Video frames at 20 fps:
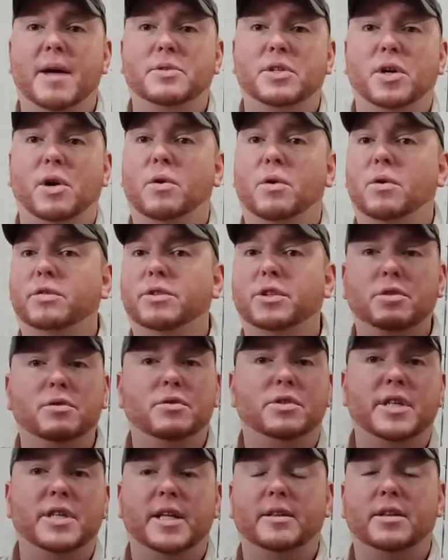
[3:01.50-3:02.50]
grabs a hold,
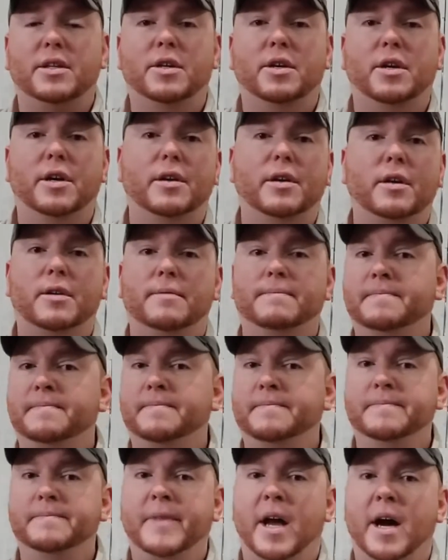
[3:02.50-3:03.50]
you set the hook,
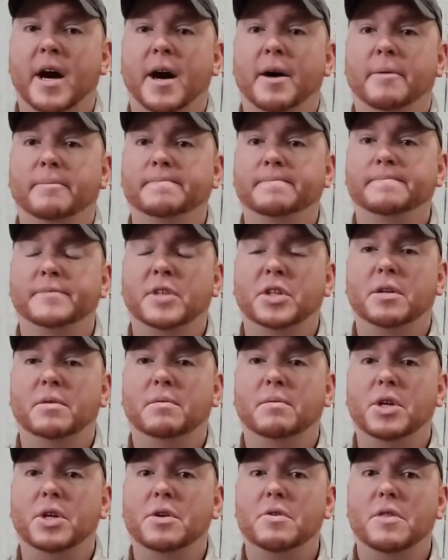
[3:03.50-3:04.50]

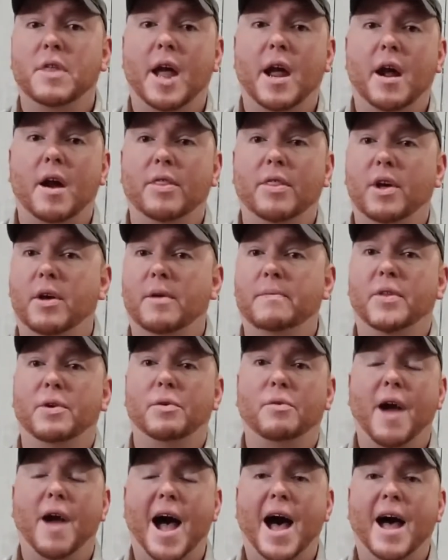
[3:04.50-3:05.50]
you're there.
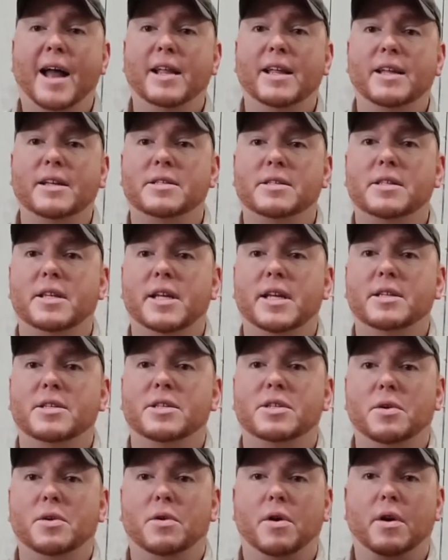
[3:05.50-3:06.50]
The rod
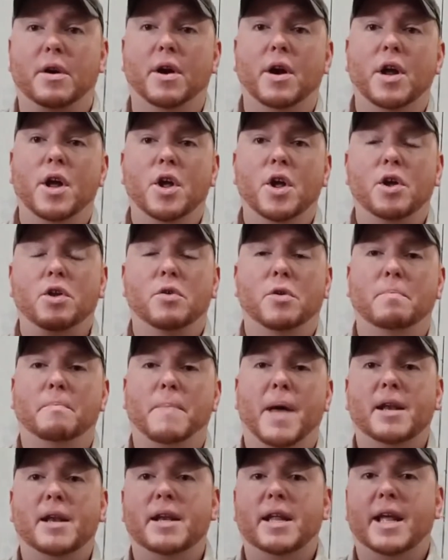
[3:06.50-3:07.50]
is your
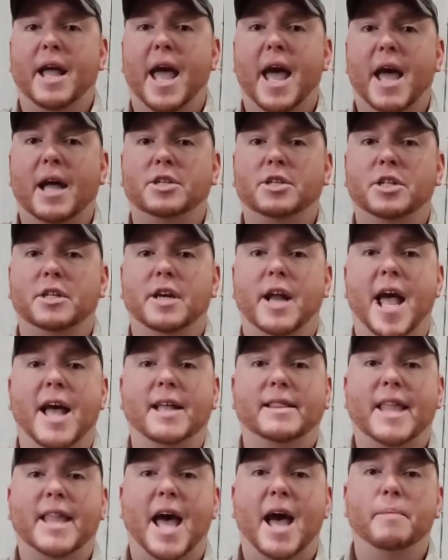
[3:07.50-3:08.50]
bending action
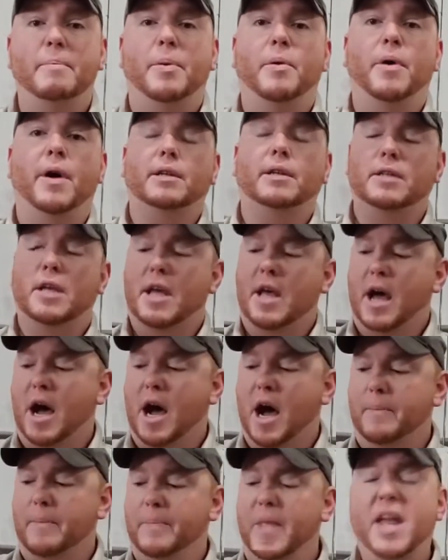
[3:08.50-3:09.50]
at that point.
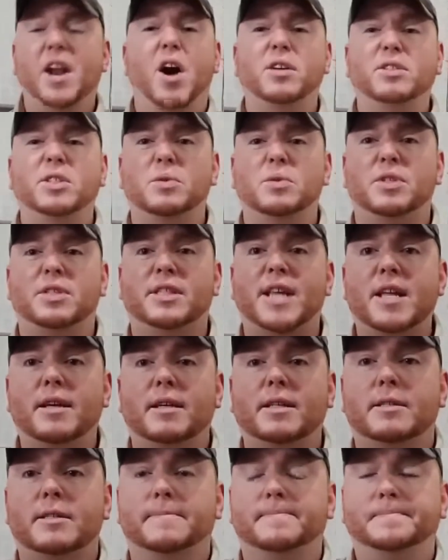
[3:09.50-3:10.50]
It also
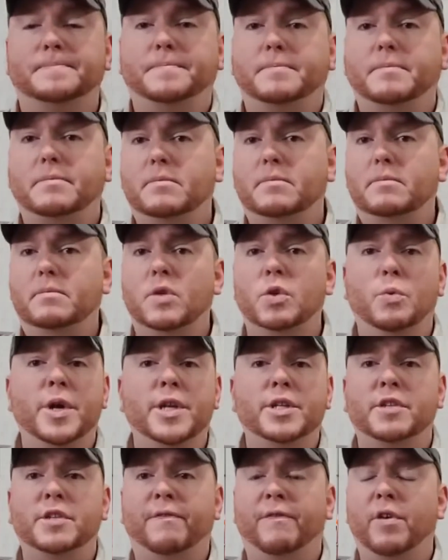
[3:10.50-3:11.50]
sinks,
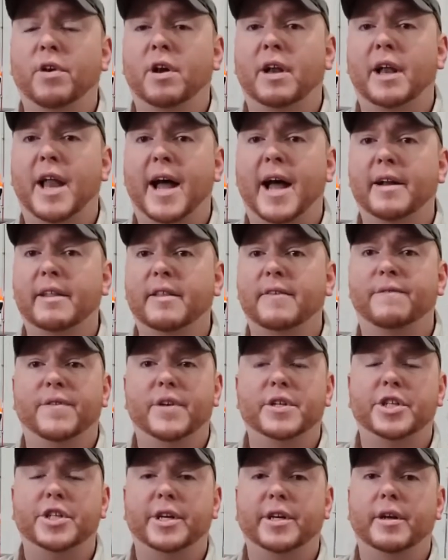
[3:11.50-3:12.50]
which for a lot of the
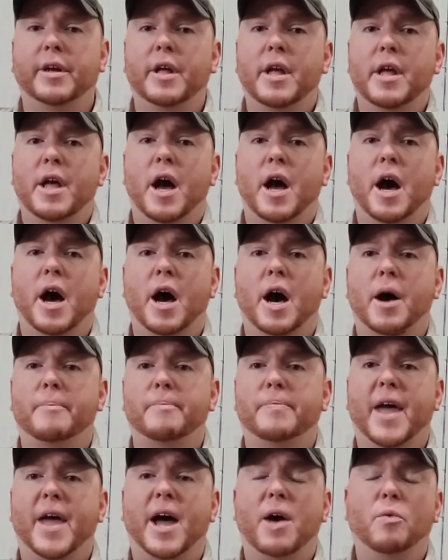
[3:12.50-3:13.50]
fishing
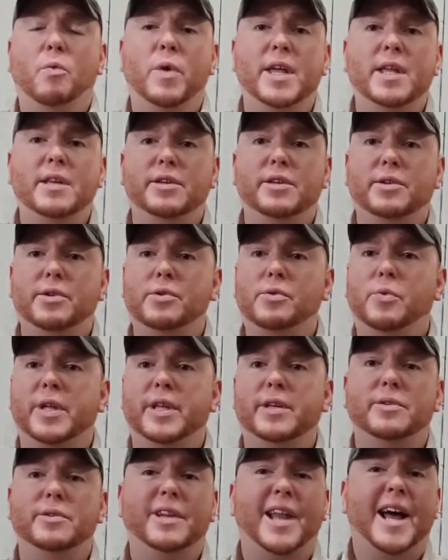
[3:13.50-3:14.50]
that we
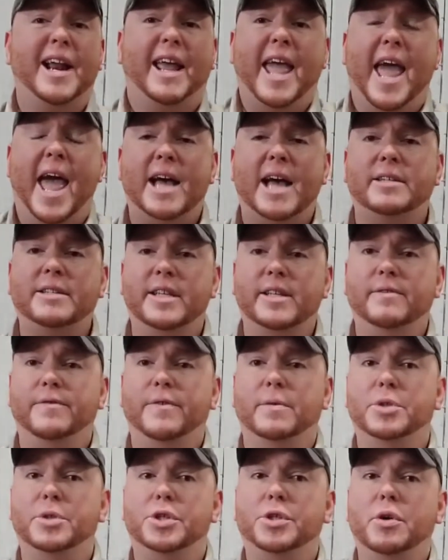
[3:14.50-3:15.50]
do a lot of
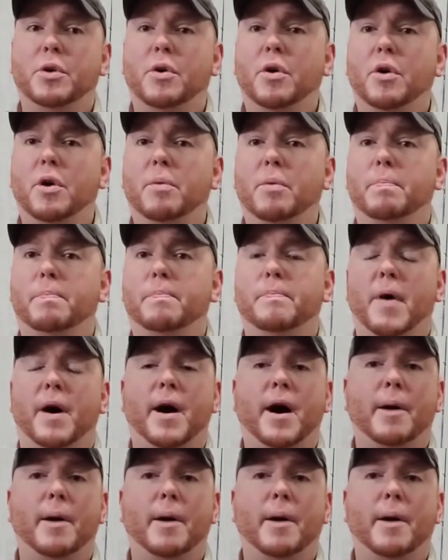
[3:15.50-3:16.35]
casting from shore,